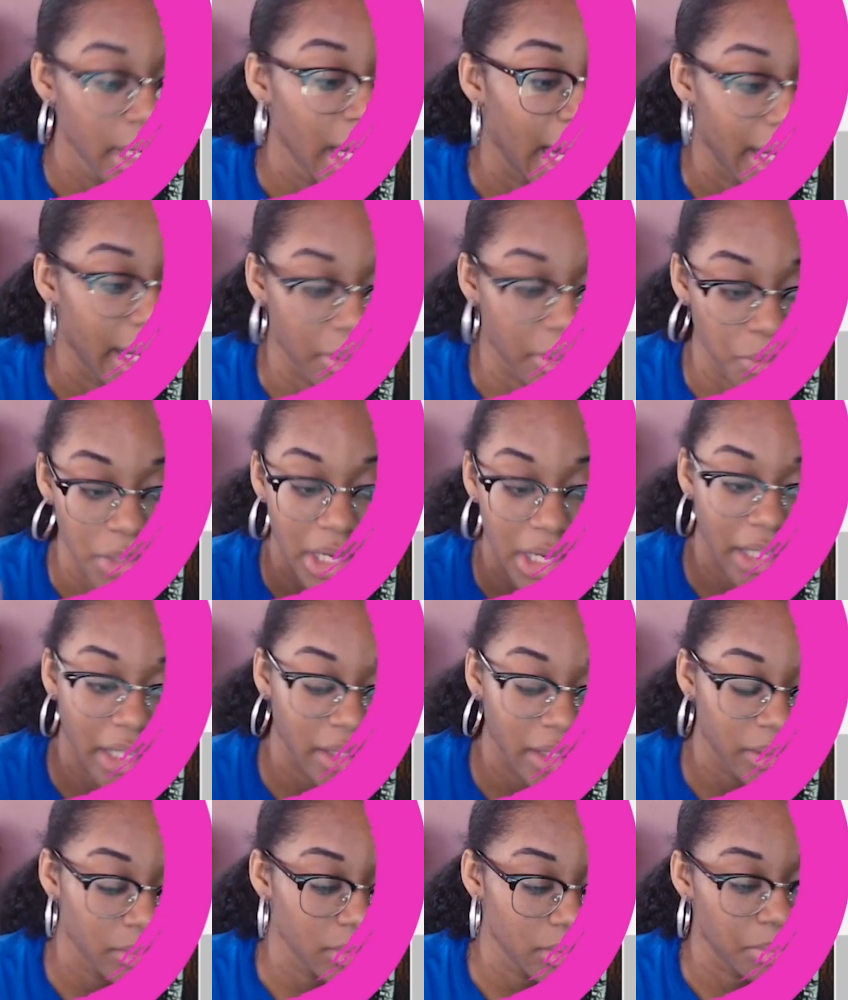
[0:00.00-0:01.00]
and we
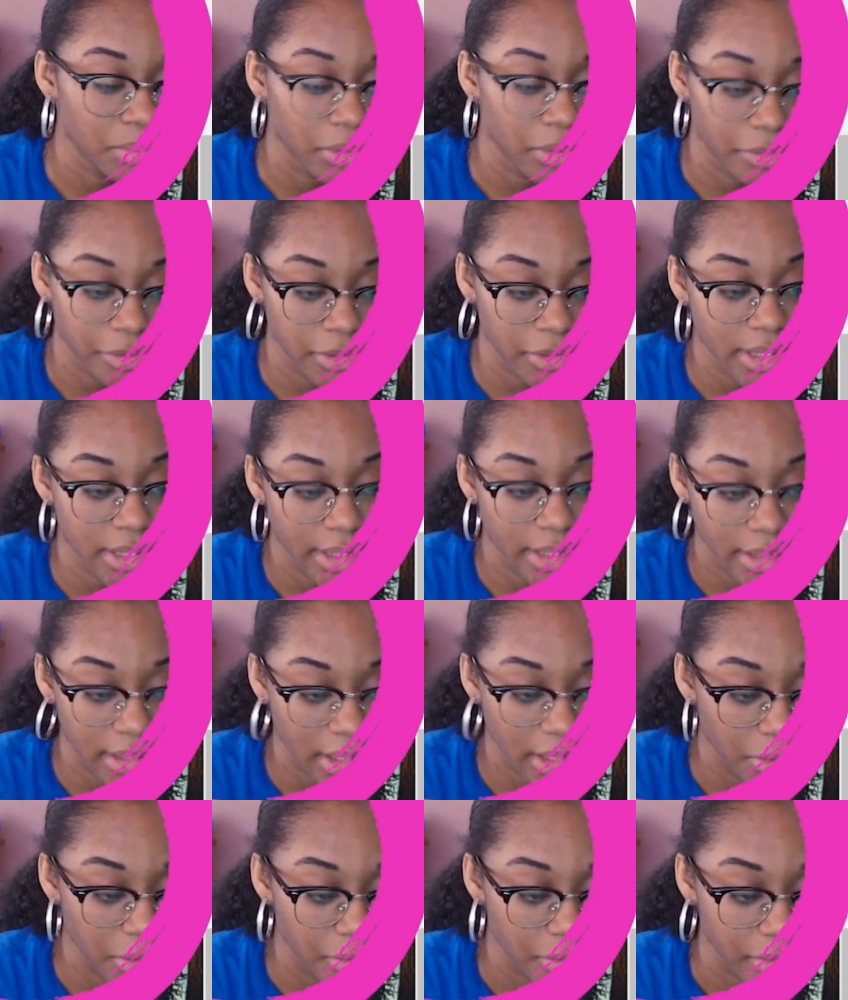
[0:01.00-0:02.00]
all prefer
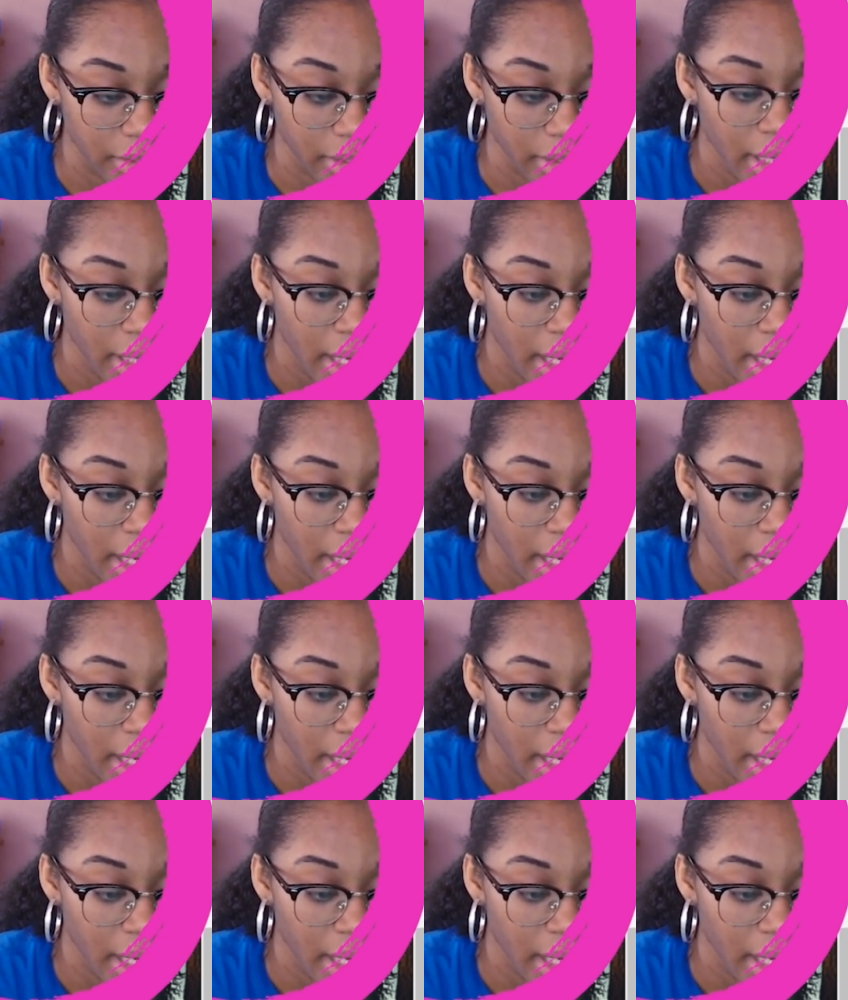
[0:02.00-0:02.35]
Cynthia over